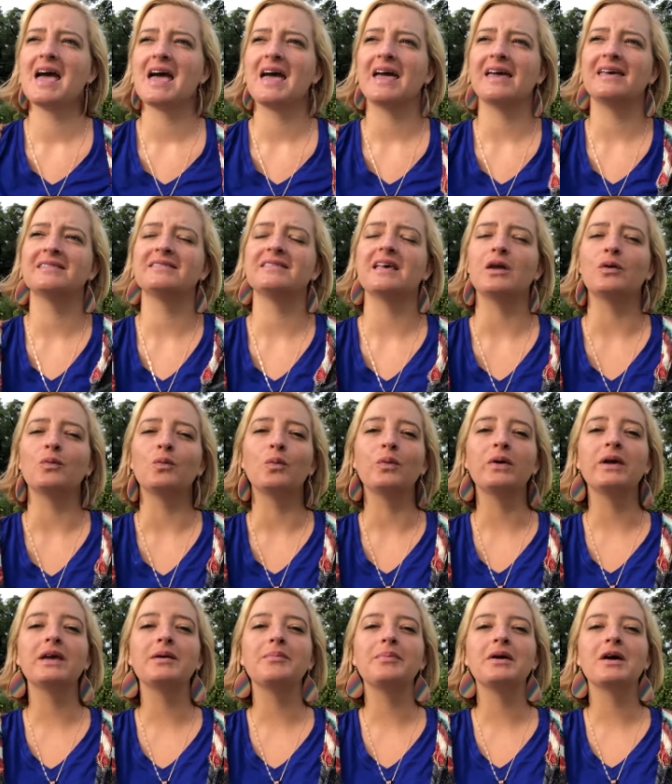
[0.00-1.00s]
is that
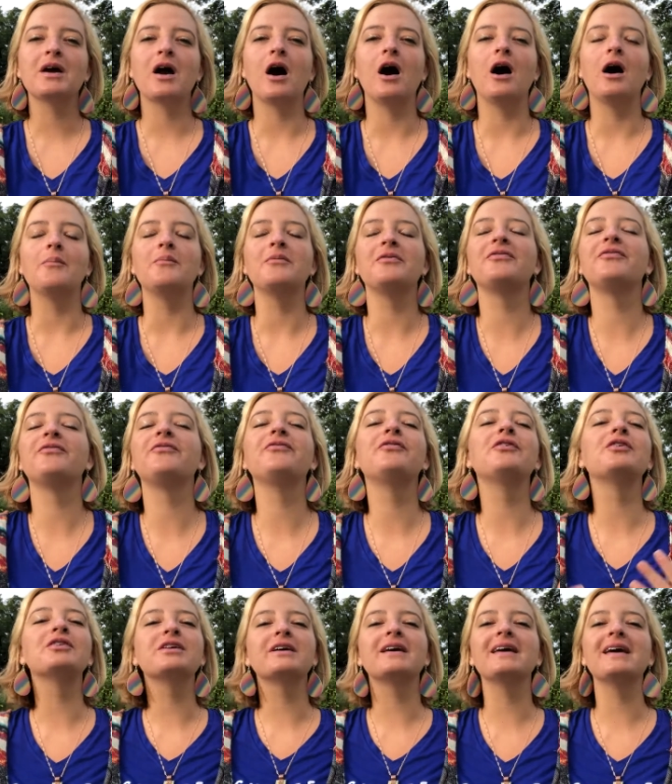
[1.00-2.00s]
we become
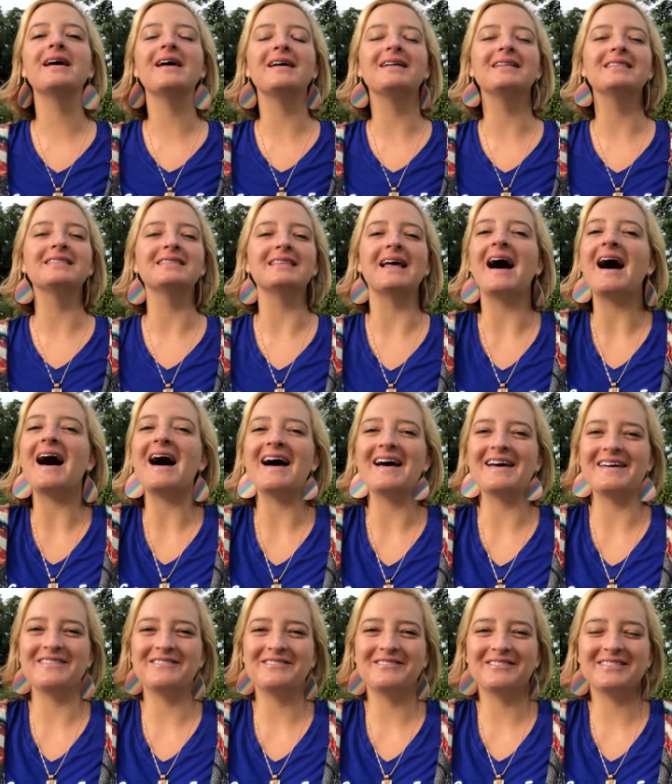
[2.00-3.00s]
fully
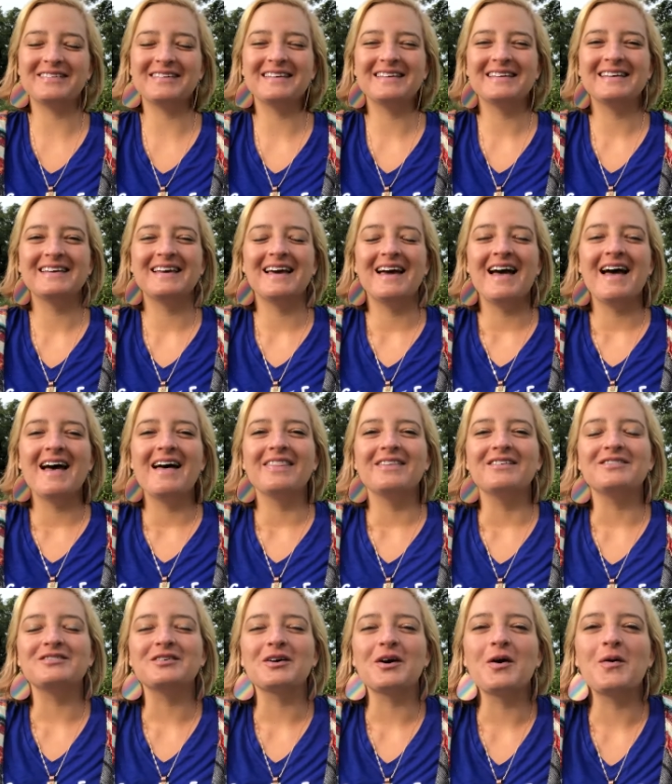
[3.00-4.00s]
alive.
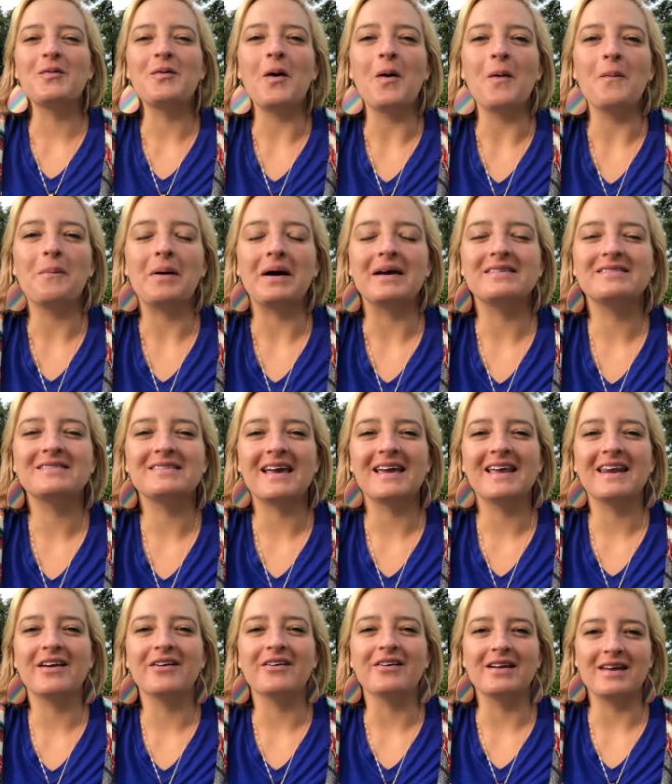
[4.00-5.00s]
There's a quote by
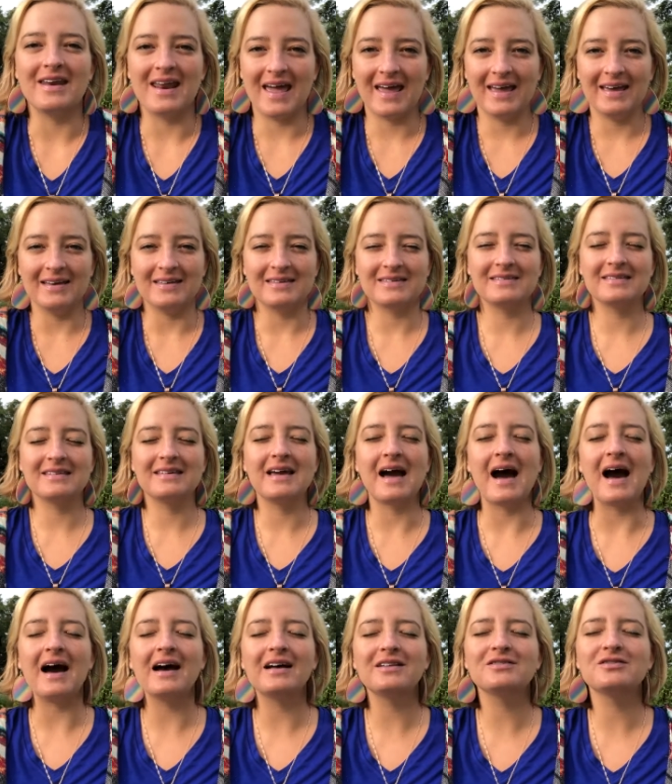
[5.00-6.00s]
Saint Irenaeus:
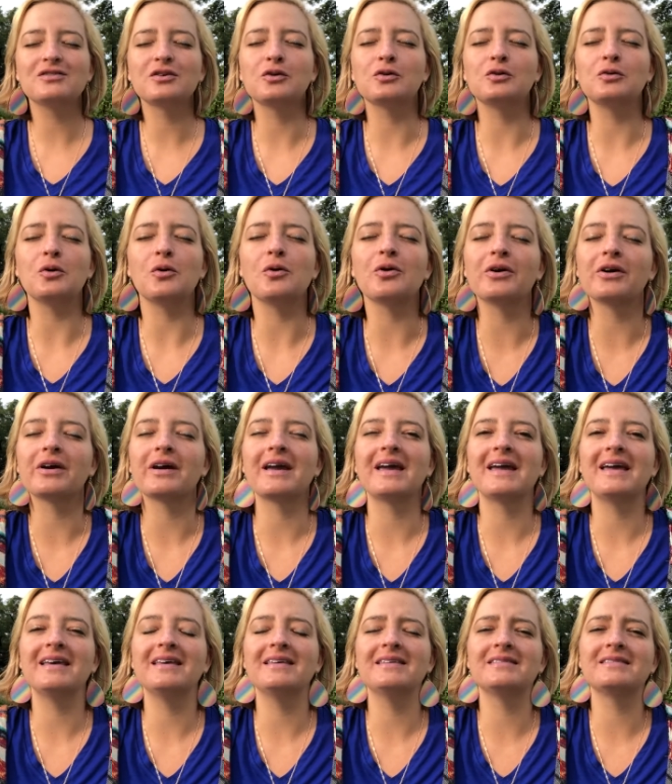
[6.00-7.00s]
God's
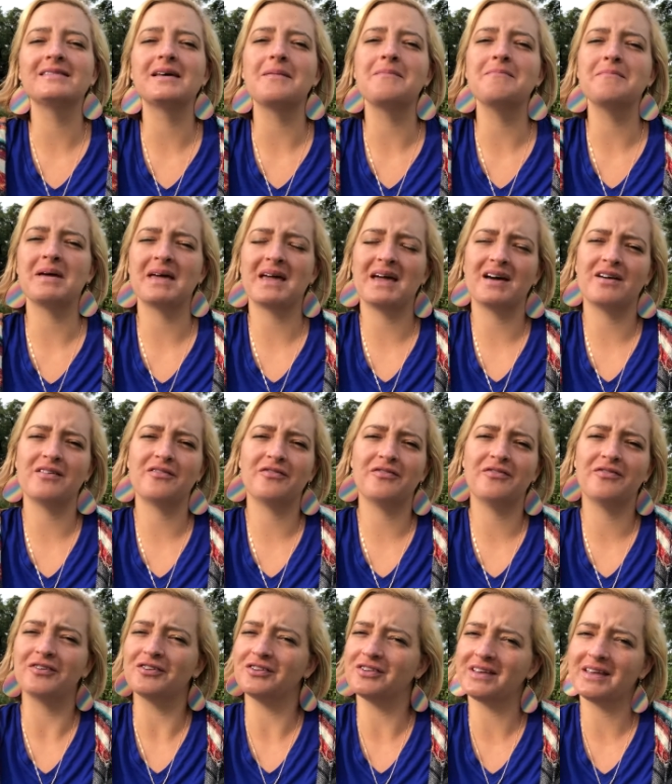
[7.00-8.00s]
glory is man
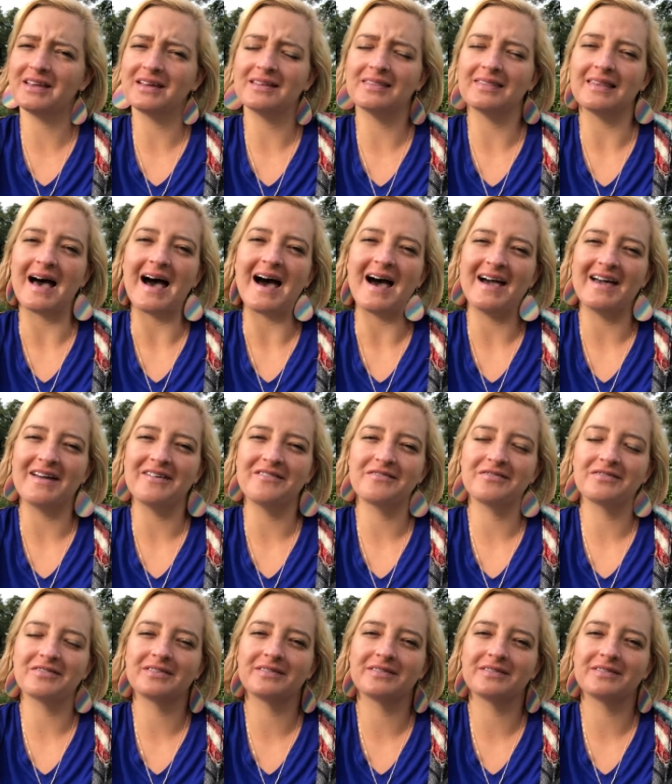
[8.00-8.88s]
fully alive.